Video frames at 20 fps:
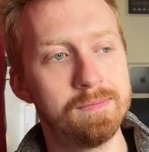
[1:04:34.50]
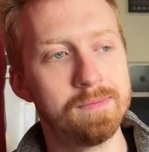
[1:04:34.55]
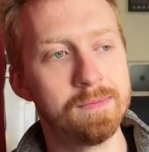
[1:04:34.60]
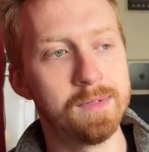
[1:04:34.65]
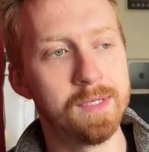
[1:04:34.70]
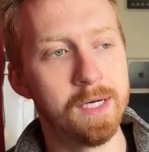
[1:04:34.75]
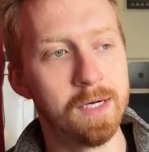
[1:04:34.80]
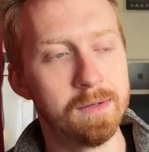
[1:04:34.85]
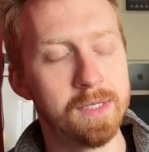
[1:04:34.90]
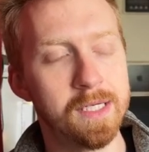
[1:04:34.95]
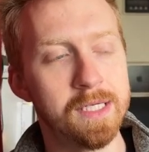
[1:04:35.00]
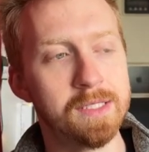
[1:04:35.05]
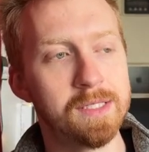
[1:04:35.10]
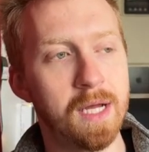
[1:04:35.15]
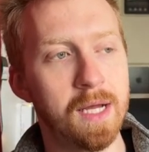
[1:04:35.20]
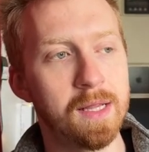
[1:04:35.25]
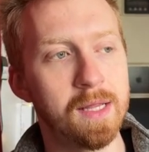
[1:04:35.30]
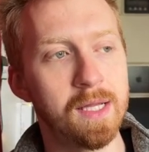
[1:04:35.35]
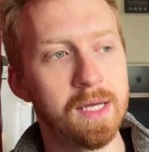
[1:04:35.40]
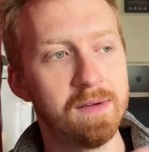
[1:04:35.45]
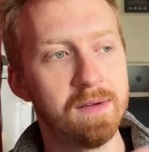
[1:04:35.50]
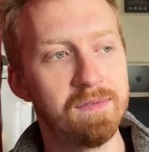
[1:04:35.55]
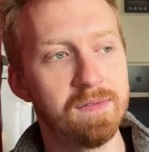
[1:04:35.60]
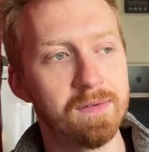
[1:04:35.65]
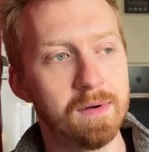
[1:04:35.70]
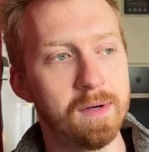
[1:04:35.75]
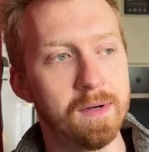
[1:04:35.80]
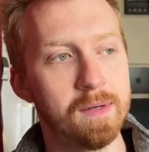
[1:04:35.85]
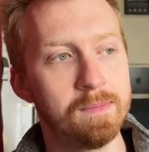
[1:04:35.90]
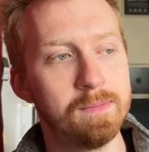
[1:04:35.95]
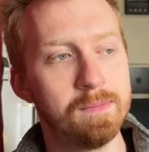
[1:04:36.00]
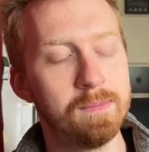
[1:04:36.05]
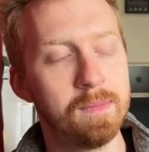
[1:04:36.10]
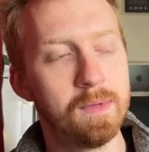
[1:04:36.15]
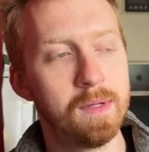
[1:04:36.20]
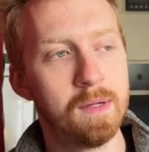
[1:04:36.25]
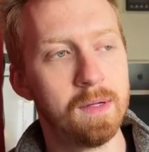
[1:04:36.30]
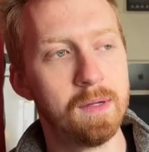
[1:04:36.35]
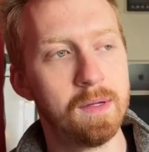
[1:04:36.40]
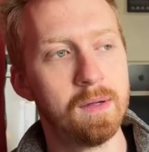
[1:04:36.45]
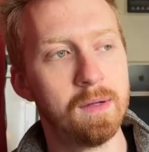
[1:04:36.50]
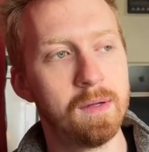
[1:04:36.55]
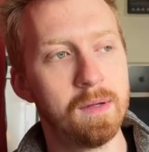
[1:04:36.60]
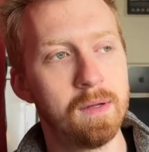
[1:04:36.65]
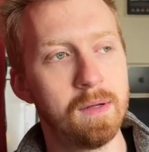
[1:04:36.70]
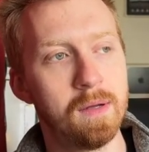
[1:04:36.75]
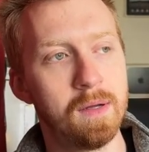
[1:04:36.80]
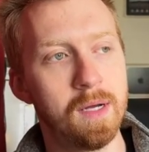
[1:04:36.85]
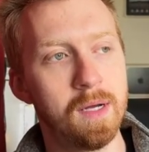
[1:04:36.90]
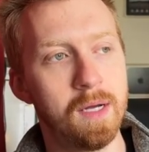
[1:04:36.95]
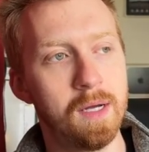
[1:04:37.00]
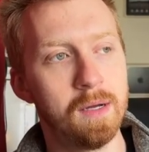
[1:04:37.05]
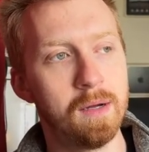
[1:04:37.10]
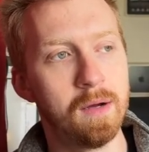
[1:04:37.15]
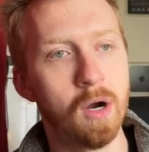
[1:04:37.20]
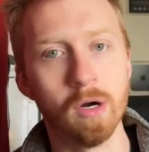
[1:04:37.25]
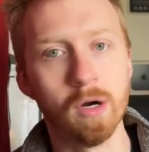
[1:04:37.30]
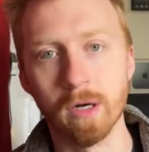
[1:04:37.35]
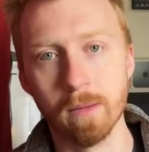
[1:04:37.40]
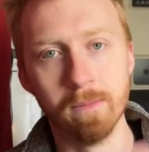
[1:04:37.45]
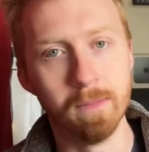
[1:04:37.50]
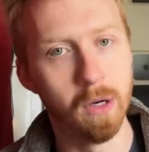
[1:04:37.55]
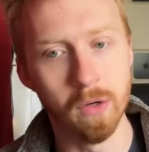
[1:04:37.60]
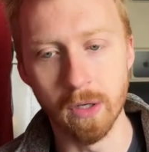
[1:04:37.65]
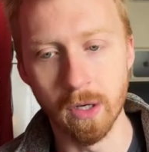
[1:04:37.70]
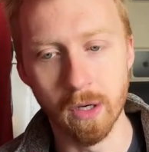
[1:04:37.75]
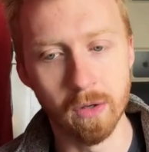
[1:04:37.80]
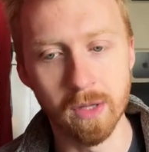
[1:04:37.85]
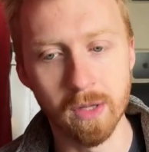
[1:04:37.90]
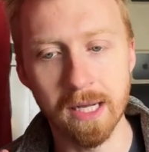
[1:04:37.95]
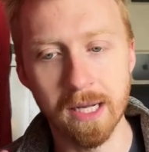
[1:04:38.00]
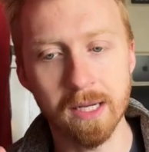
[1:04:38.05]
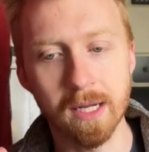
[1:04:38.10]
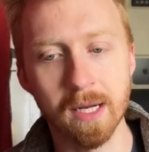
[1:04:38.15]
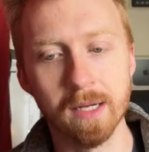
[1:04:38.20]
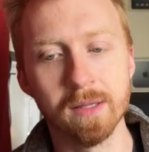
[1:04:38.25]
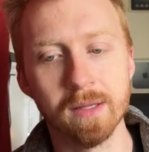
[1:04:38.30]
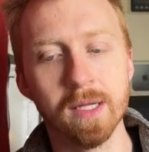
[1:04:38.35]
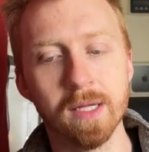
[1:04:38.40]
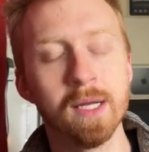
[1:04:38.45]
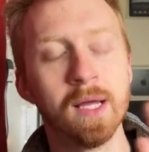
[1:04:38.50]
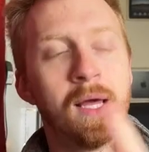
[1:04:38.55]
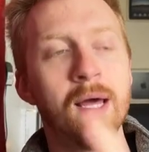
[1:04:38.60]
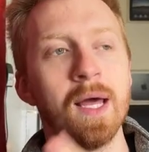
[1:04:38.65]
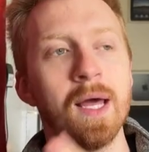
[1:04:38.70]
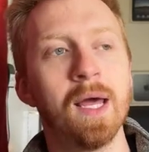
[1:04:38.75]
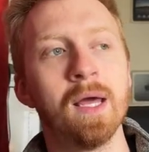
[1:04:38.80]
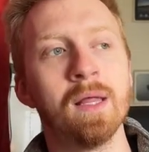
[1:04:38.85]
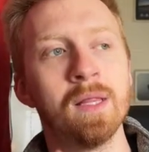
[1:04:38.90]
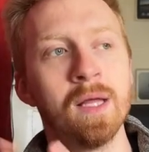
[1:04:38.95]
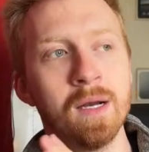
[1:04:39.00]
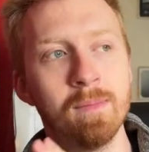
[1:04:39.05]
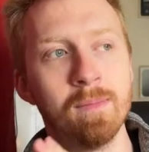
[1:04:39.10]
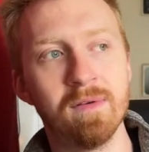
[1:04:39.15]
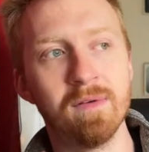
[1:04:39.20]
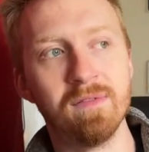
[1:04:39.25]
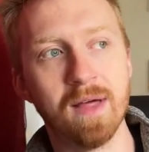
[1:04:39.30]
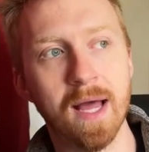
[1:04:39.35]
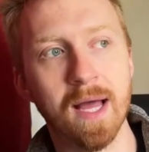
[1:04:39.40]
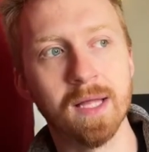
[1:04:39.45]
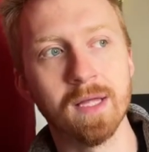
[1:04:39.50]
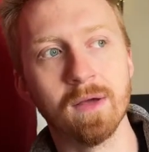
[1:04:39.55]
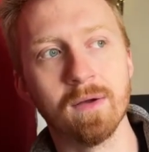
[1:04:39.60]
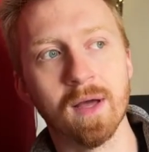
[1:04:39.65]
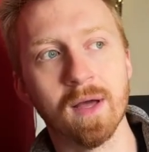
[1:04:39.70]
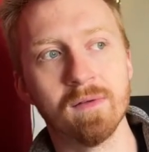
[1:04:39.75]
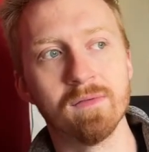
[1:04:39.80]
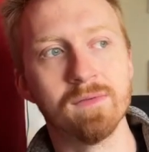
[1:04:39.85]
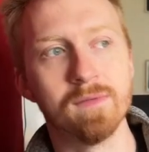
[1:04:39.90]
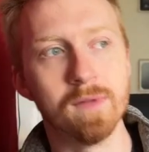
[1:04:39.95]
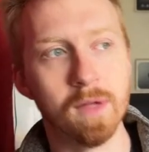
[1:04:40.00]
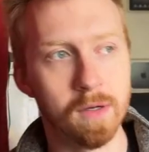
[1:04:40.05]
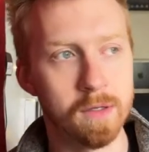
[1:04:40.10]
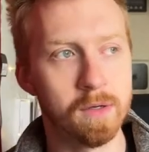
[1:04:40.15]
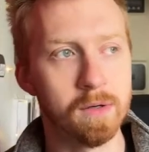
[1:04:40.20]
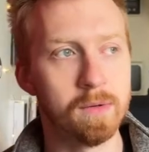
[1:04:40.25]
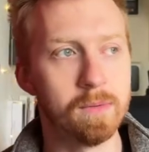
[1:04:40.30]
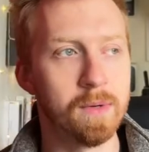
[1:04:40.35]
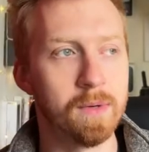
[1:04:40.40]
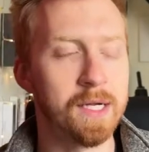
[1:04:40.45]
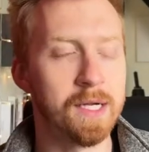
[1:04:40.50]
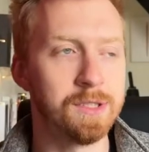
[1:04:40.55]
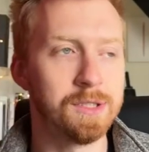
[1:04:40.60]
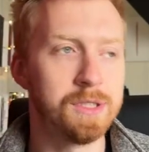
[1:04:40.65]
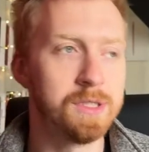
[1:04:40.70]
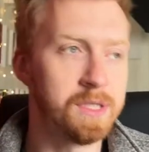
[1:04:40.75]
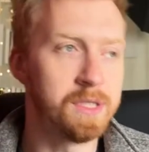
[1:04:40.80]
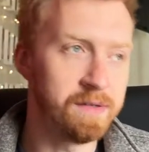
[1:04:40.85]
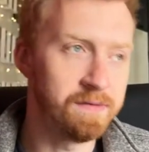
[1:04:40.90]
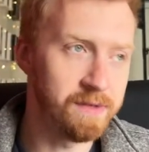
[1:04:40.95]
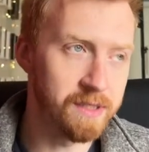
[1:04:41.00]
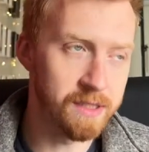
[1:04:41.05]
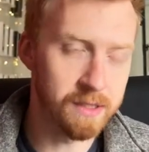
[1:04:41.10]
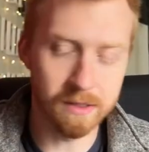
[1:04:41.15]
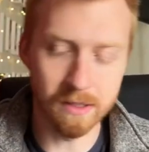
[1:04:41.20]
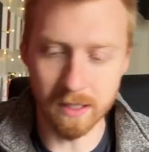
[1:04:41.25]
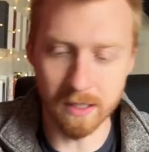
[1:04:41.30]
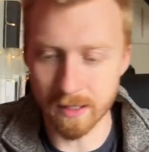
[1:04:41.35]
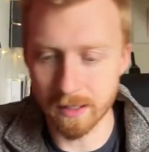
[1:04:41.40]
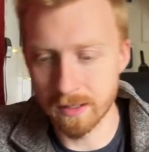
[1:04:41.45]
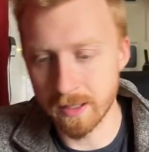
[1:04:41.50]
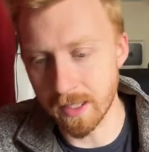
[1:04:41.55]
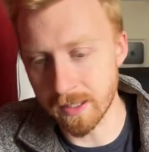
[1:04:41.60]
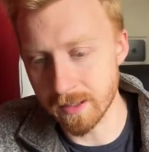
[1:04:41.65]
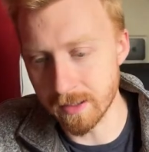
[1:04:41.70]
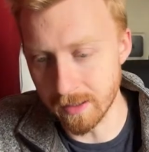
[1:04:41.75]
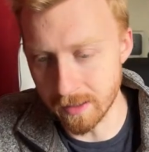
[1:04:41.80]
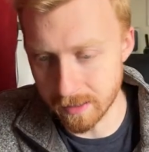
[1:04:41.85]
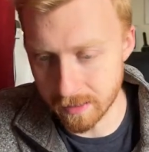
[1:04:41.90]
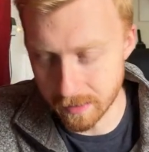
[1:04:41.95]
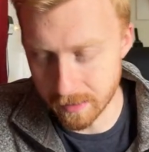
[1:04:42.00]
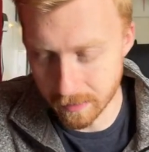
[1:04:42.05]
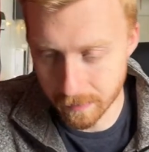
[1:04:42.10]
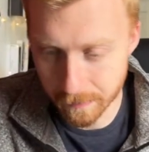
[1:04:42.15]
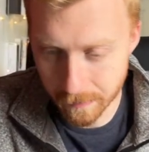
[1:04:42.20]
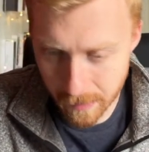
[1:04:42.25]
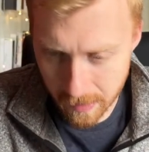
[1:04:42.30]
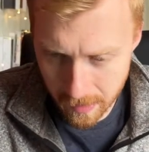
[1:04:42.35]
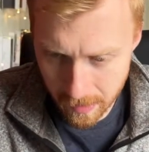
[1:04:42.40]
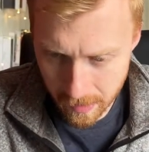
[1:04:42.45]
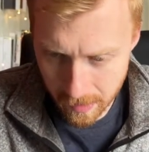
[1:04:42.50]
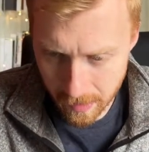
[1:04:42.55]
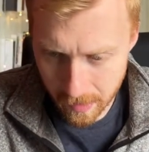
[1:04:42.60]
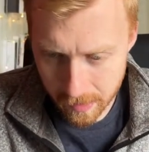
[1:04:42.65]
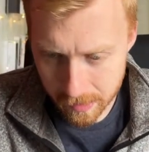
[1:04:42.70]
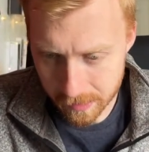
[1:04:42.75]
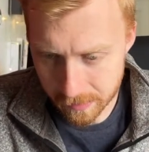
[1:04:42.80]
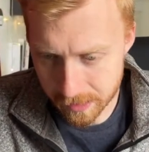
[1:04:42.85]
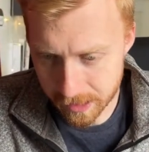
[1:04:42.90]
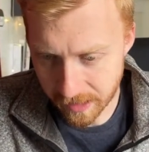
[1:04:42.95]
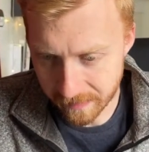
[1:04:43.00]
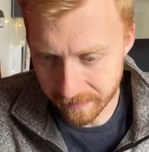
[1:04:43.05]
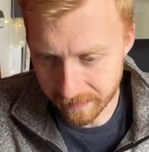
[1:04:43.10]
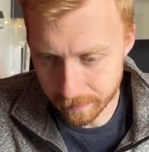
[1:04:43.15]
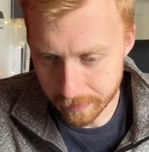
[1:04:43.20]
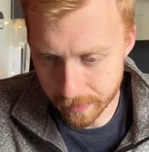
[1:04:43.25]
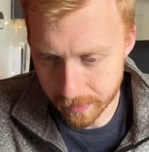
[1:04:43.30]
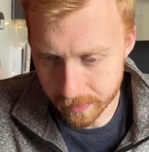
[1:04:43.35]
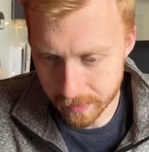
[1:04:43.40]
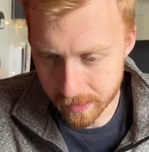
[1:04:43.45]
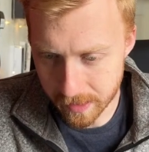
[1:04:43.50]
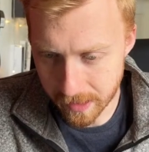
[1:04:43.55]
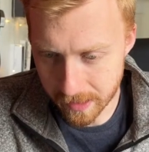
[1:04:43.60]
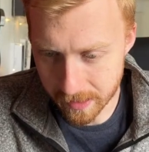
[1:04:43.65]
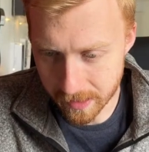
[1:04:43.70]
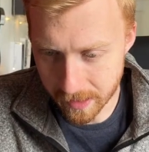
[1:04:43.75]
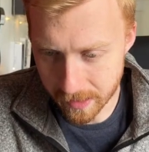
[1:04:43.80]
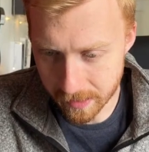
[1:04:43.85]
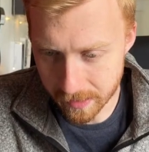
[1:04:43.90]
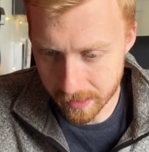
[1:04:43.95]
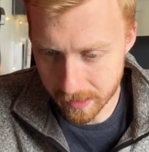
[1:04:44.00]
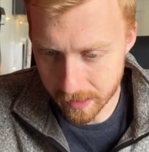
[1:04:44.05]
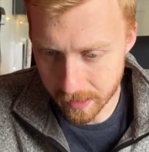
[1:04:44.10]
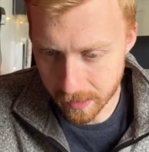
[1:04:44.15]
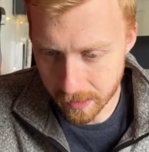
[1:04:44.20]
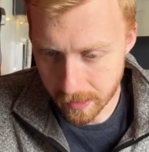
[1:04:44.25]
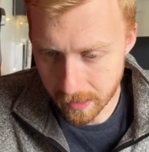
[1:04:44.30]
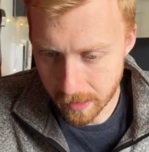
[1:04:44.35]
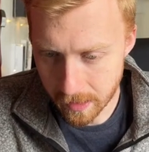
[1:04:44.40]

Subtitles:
you know, Nissan Leaf or Arcimoto, that kind of thing. And then above that, you have longer-range EVs like Teslas or Chevy Bolts, that kind of thing.